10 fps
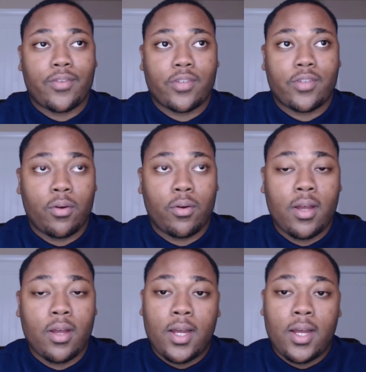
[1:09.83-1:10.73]
So
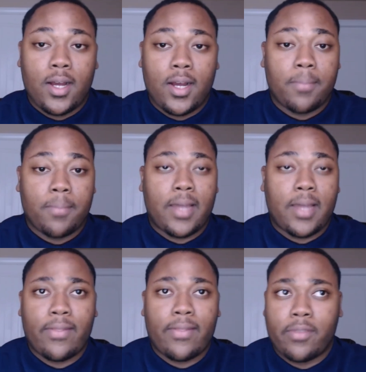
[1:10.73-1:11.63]
um, the,
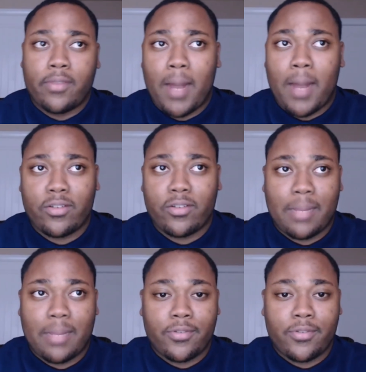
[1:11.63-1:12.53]
the, the models that
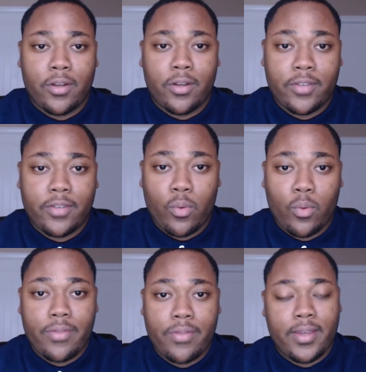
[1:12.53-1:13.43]
I'm starting to stick
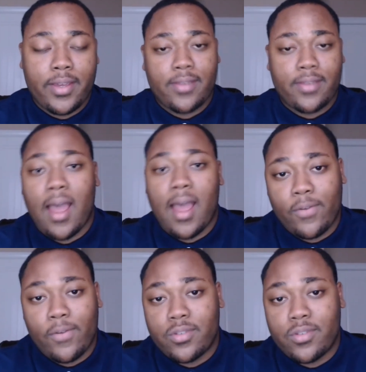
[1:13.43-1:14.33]
with is
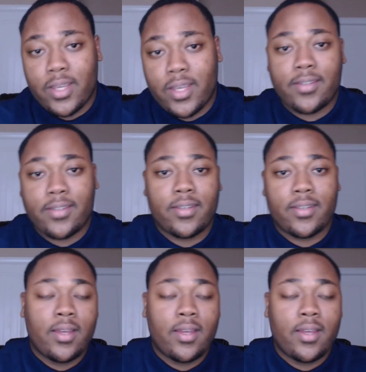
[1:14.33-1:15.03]
iPhone six